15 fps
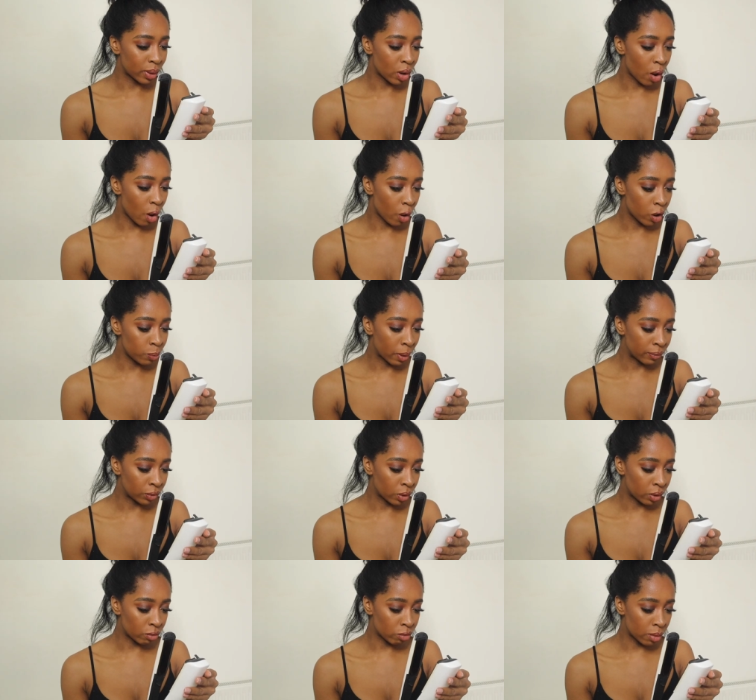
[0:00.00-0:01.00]
I hope I've
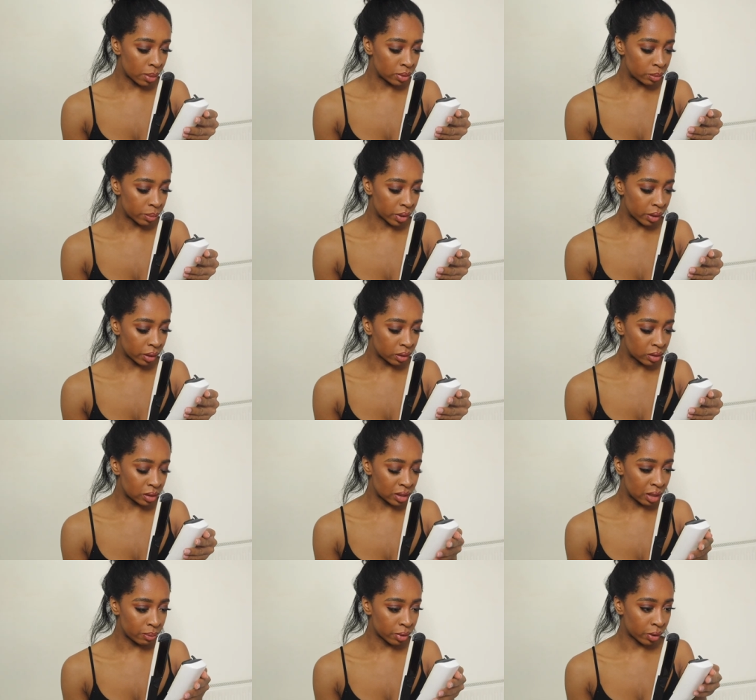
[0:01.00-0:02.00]
not ruined my
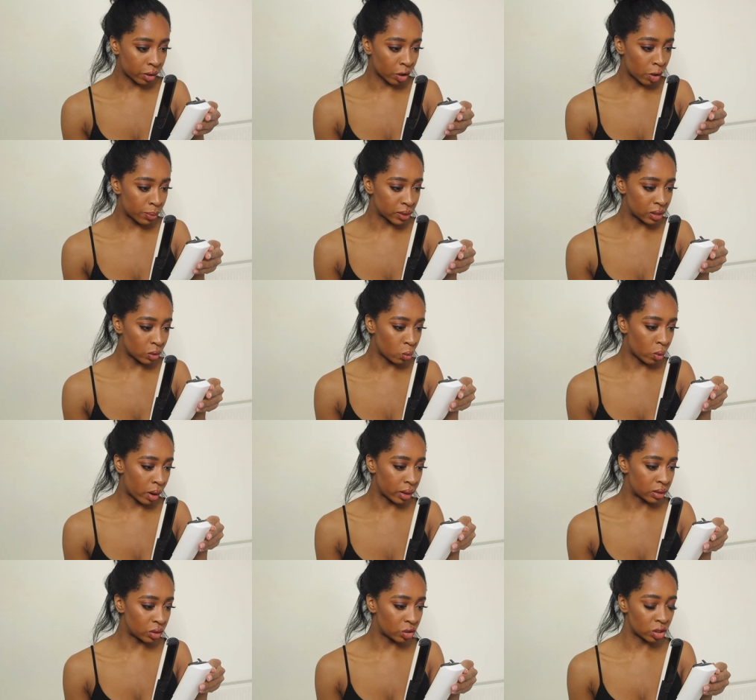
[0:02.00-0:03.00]
steam pod. I hope it still
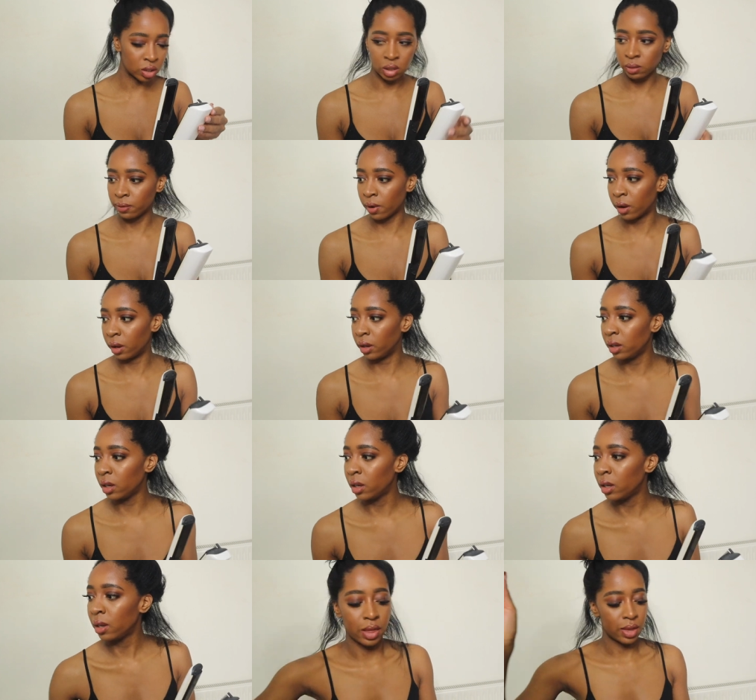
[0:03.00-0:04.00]
works just as fine.
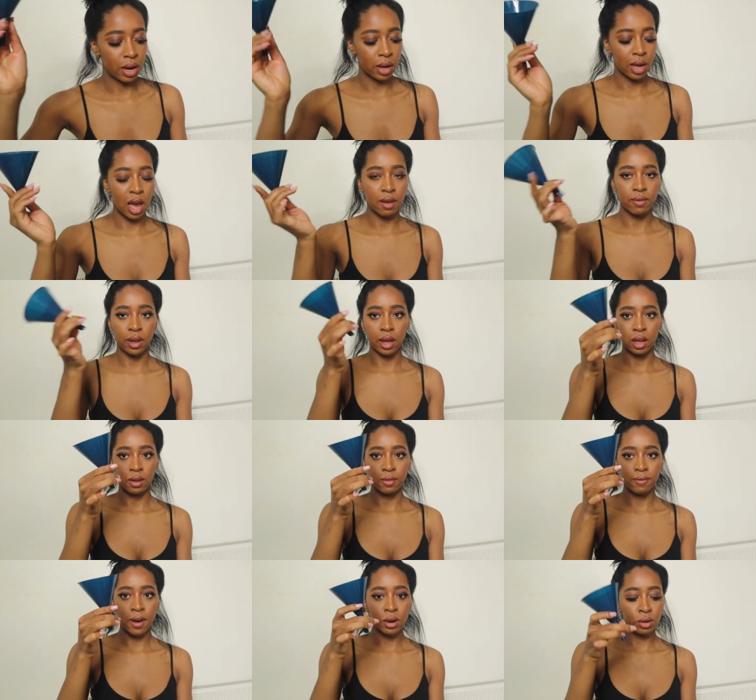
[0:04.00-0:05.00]
And then I have a
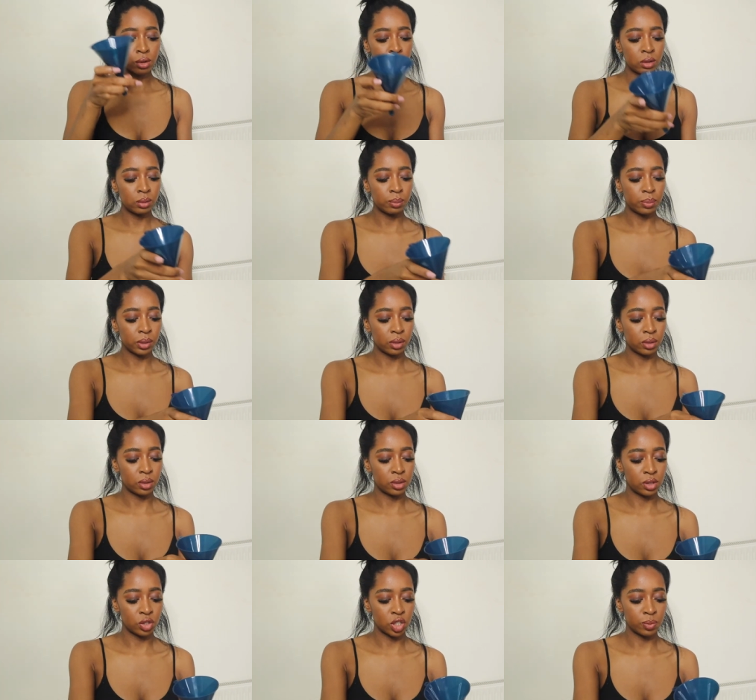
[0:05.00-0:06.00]
funnel
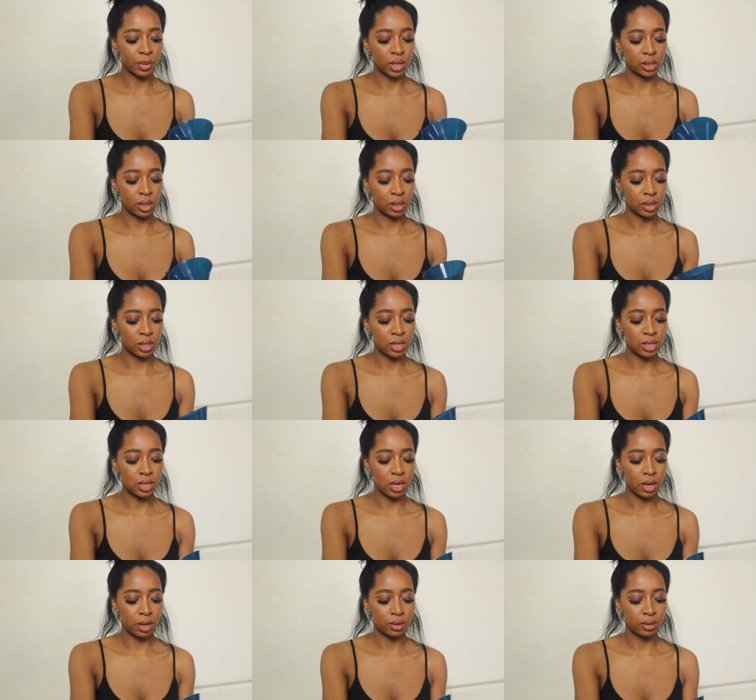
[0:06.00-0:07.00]
because it just makes things
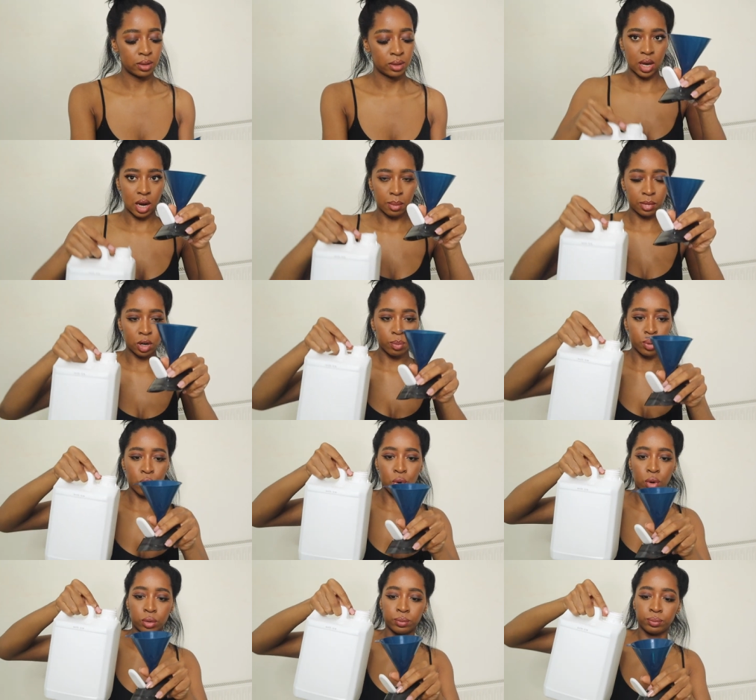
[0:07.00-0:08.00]
easier, and I'm gonna
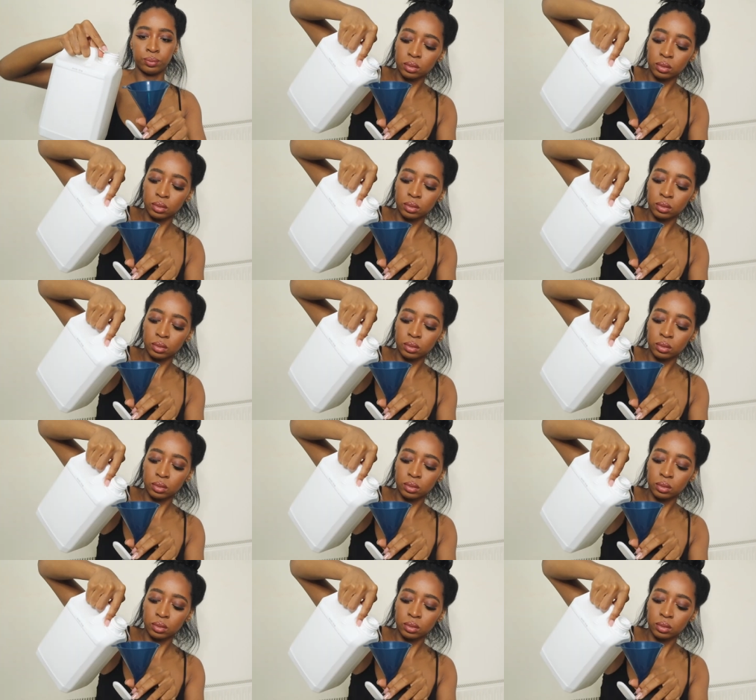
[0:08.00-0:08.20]
pour